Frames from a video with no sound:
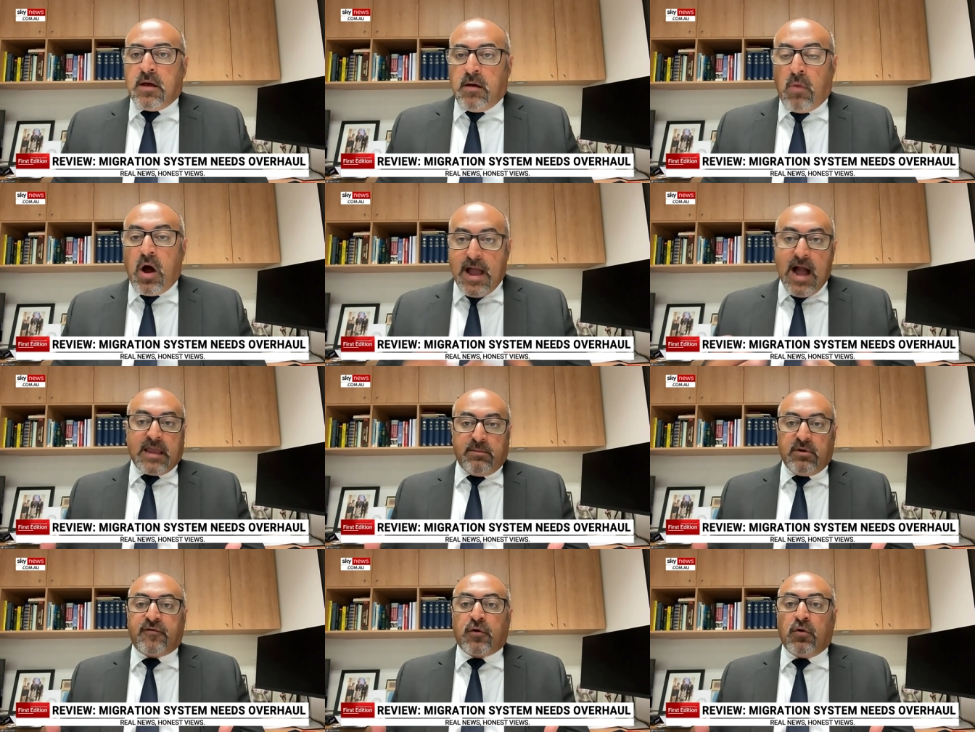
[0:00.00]
My
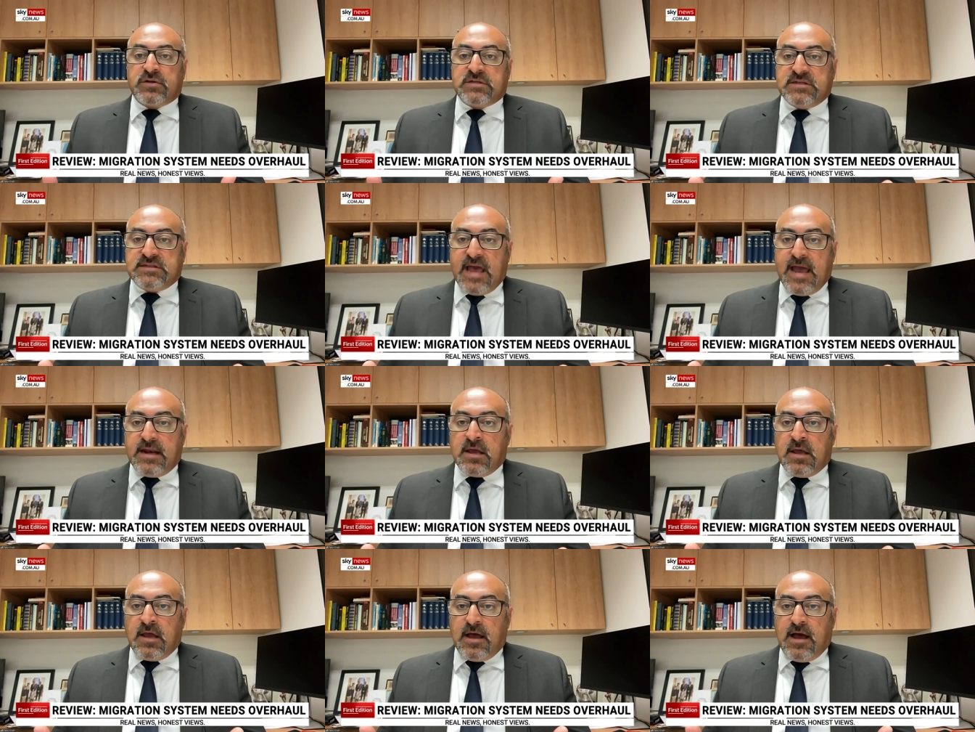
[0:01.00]
argument, of course, is that,
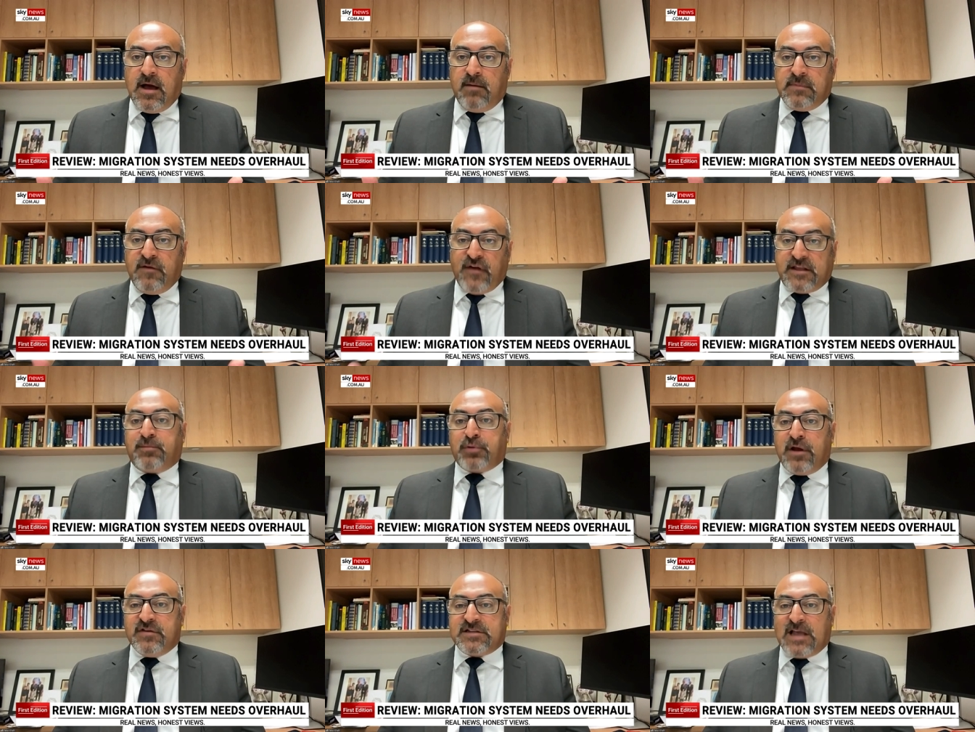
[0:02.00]
um, in fact, the
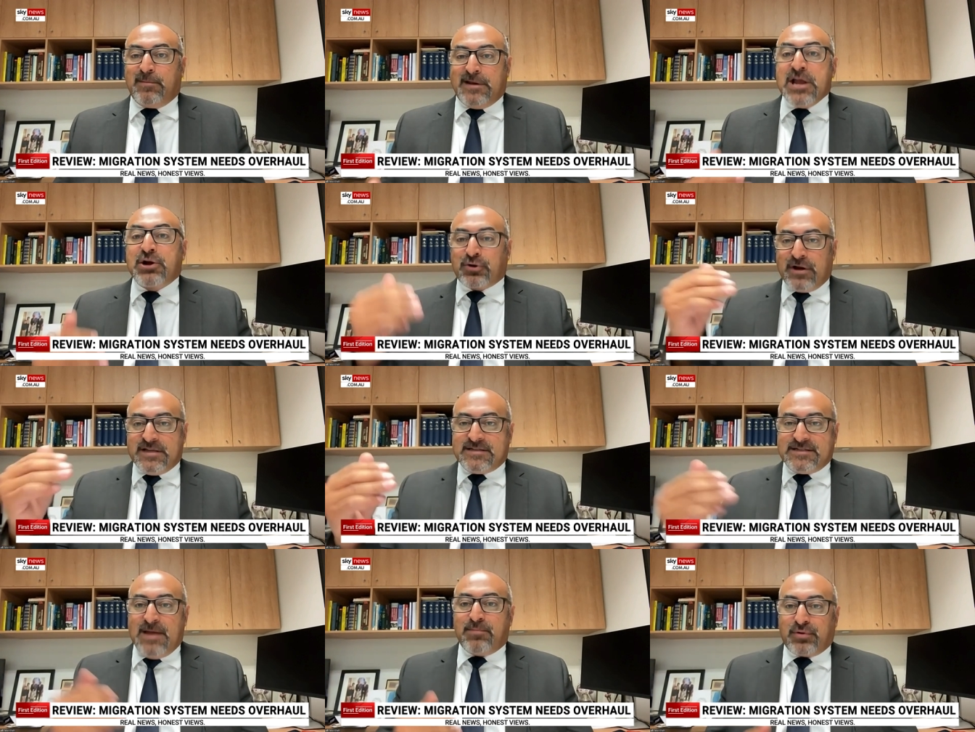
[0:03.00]
previous government
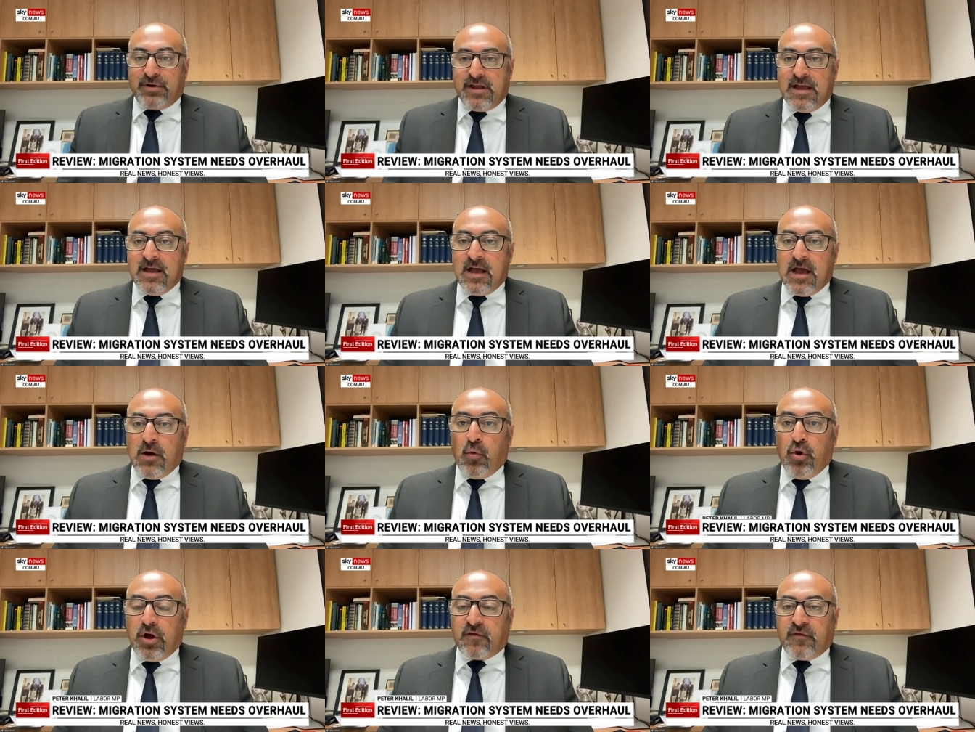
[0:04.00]
increased temporary
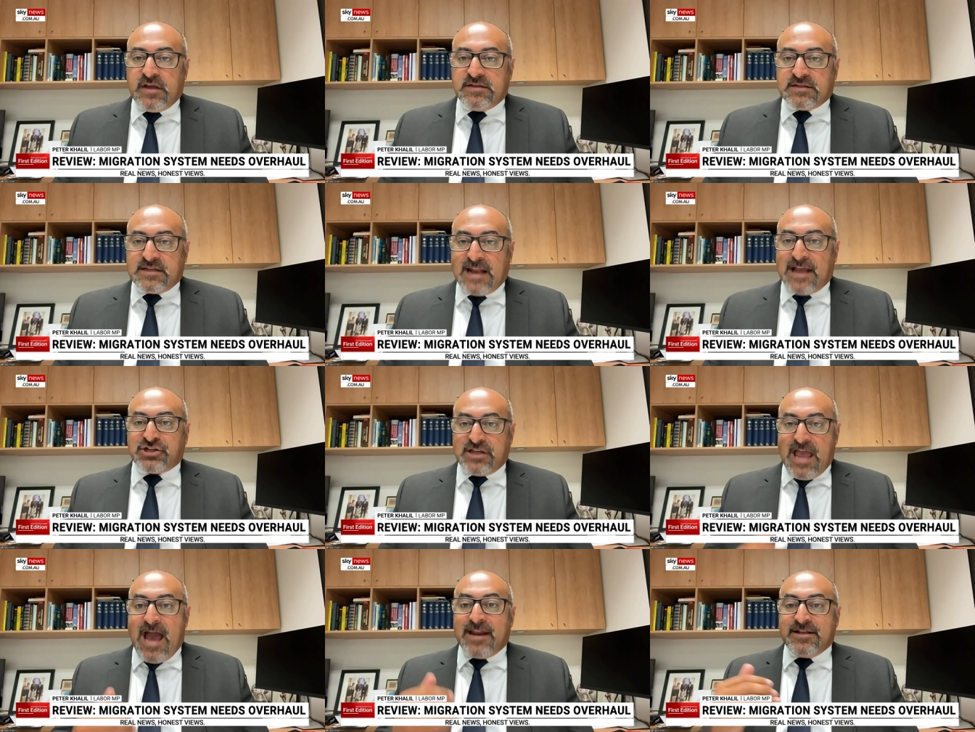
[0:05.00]
work visas and
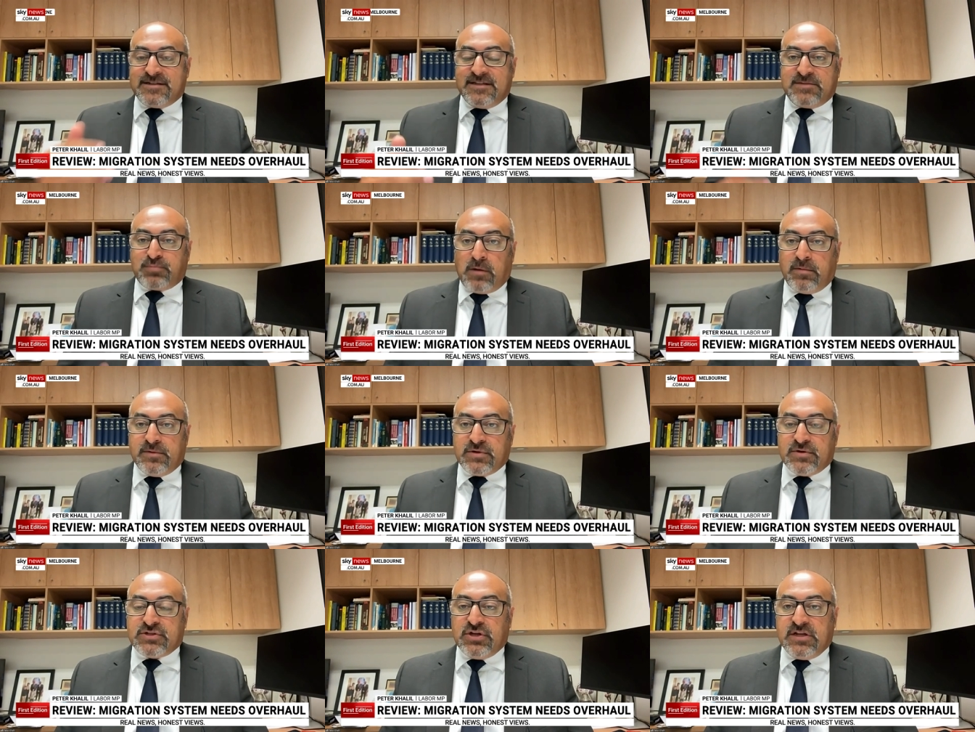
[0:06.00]
actually added to this problem
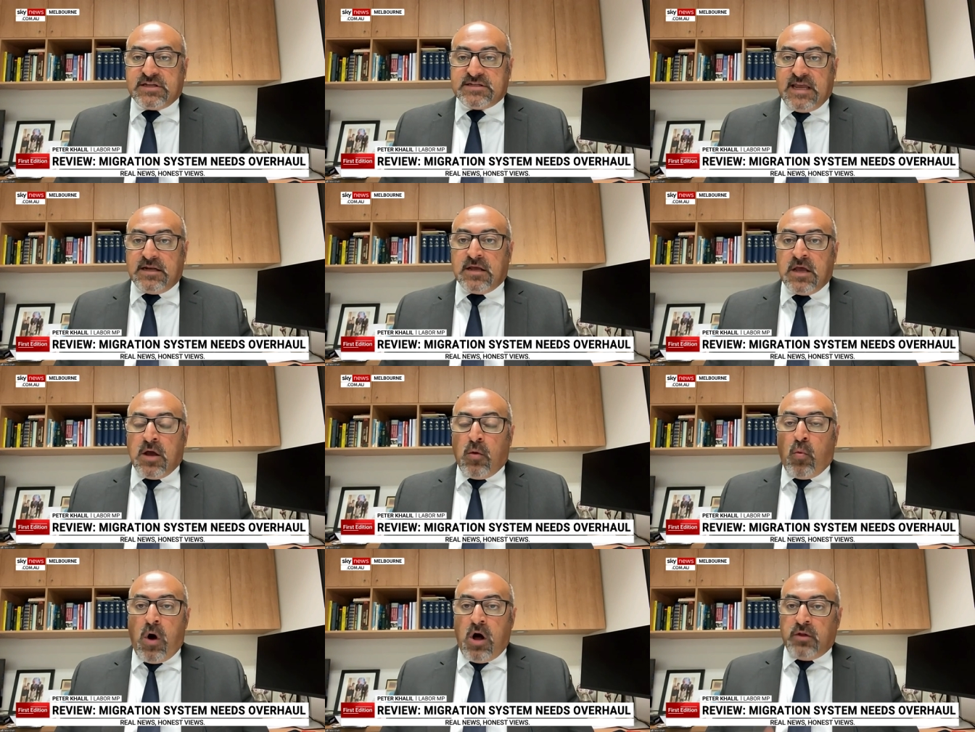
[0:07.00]
to a certain extent
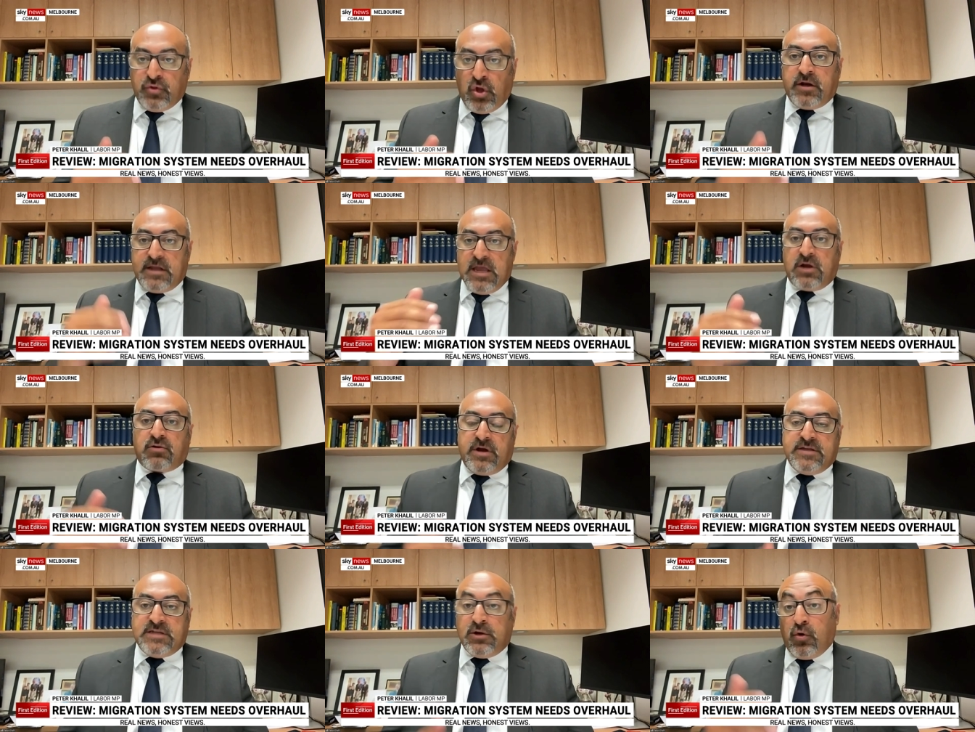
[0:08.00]
while not
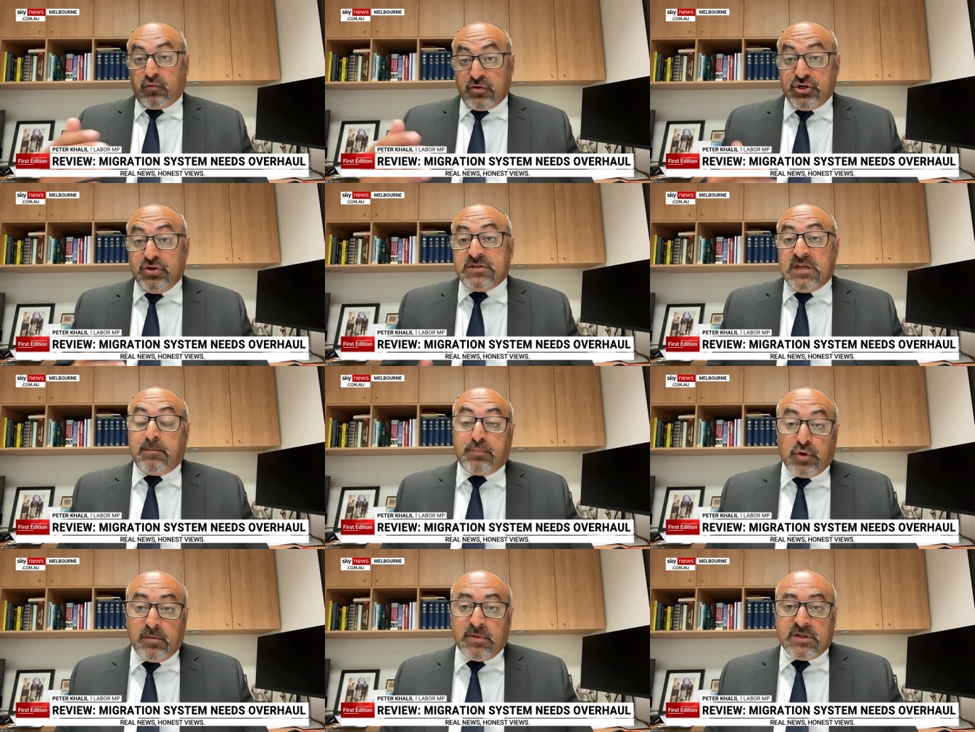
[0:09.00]
increasing or reducing
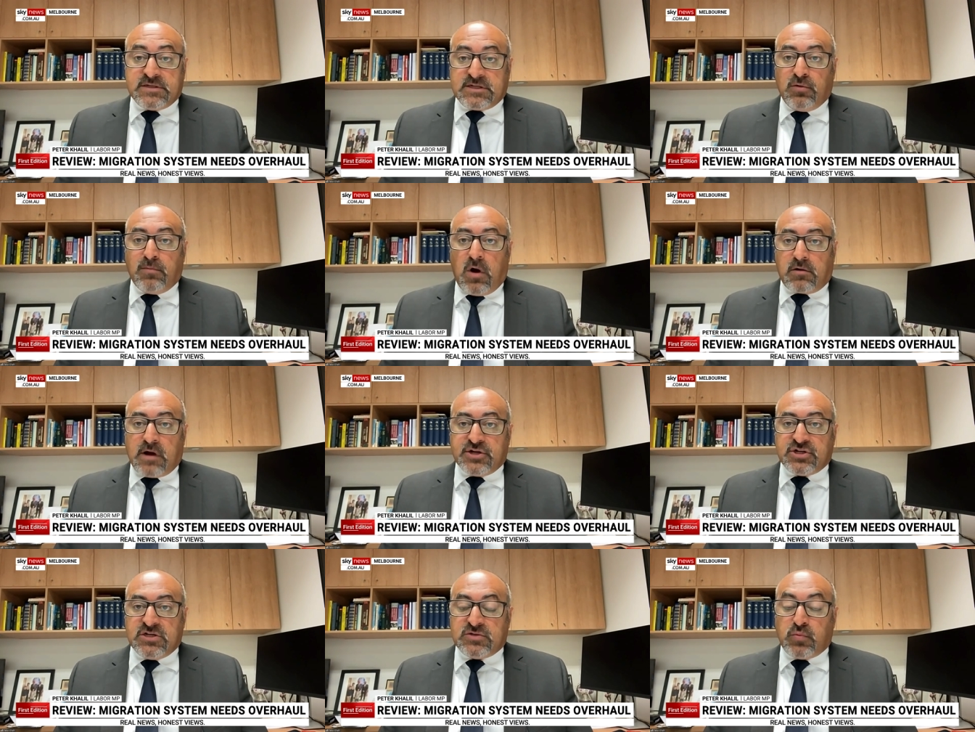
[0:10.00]
permanent skill
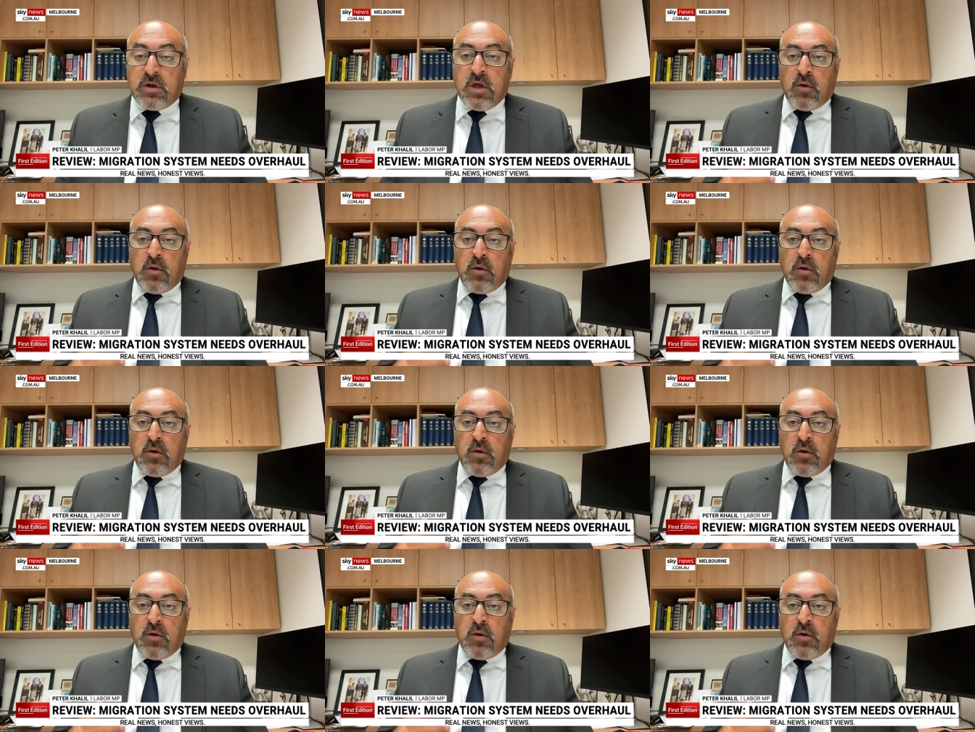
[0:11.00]
migration, is